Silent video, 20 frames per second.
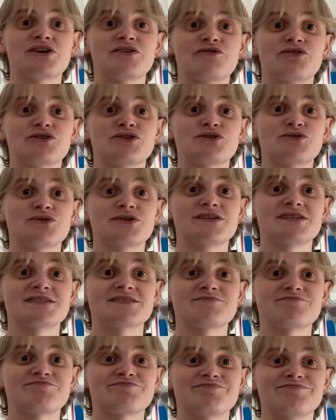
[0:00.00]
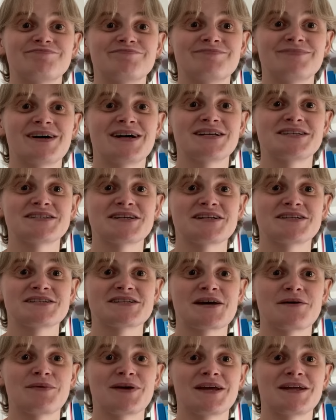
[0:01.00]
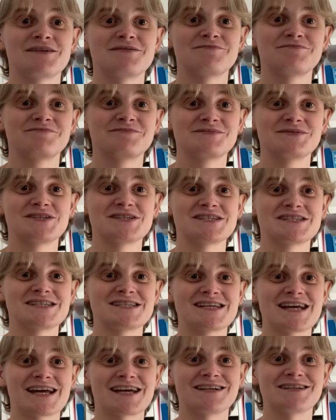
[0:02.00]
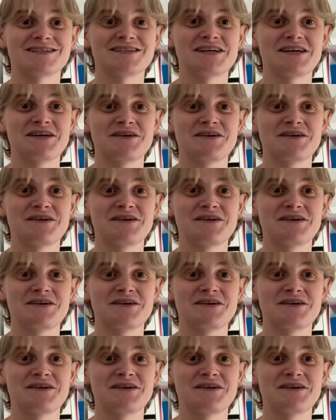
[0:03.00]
for the noise. My son's coming in just a second.